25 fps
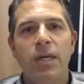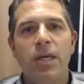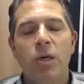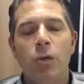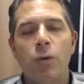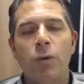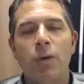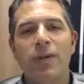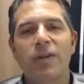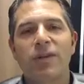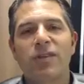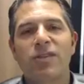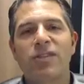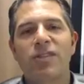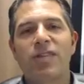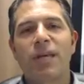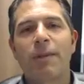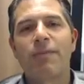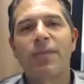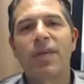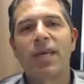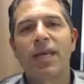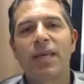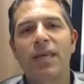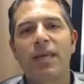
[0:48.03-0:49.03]
Well, there's
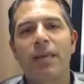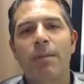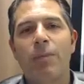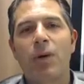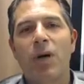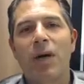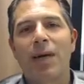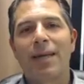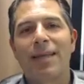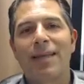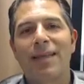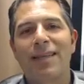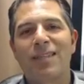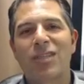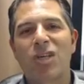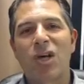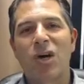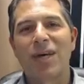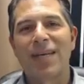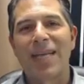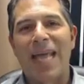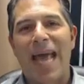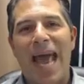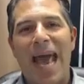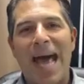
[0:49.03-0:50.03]
something in the body that's
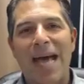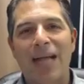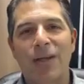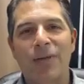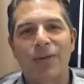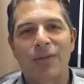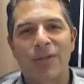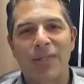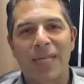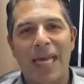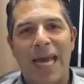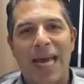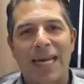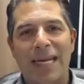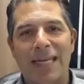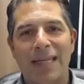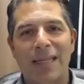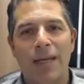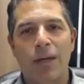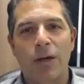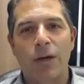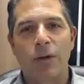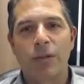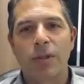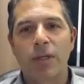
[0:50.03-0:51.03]
called allostatic
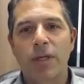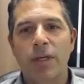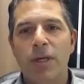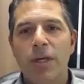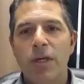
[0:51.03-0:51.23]
load.